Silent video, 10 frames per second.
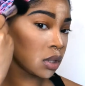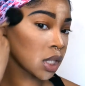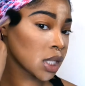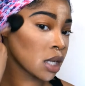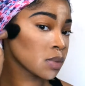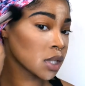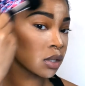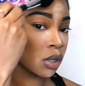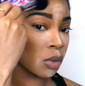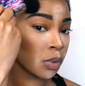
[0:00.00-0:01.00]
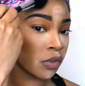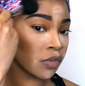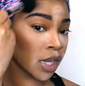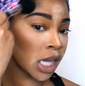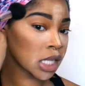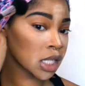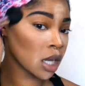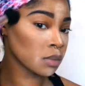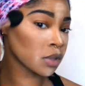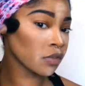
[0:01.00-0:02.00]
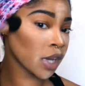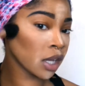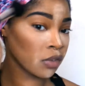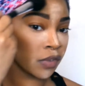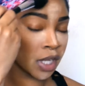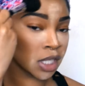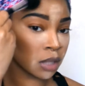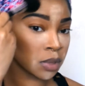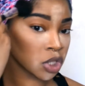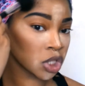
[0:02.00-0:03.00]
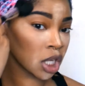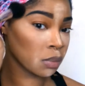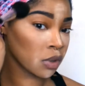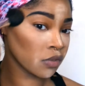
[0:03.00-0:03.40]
This helps to sculpt your face, help define your face, help to shape your